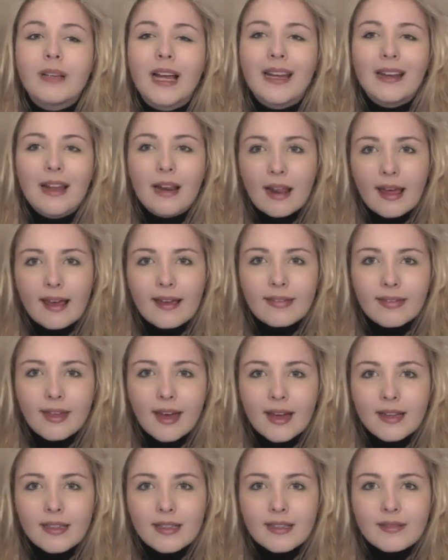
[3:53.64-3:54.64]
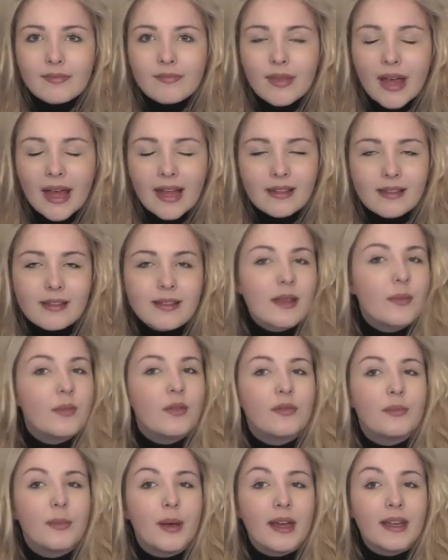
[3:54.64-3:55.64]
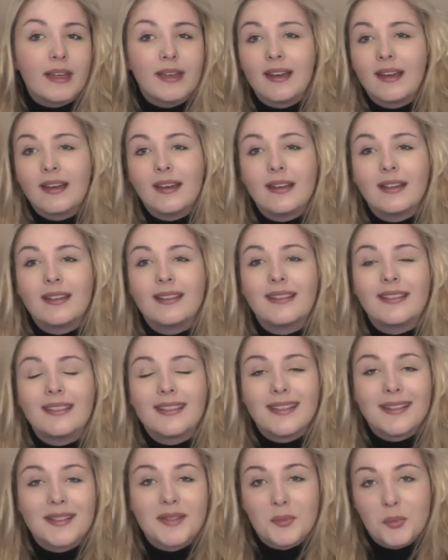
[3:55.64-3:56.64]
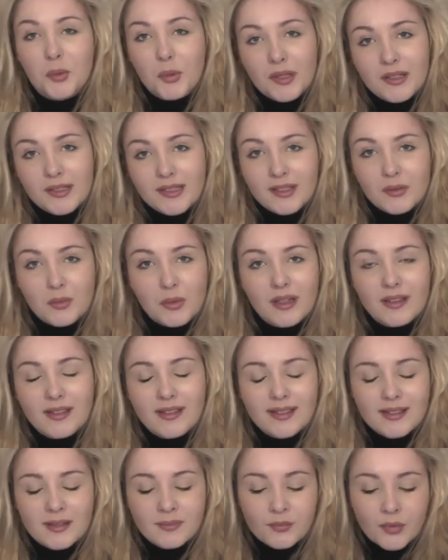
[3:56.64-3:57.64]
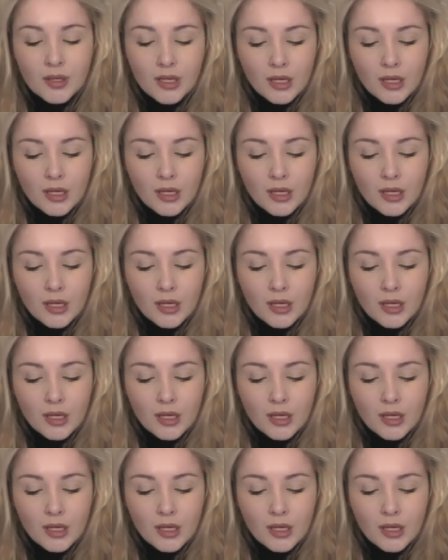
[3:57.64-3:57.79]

I like that, hence some of my disappointed ones.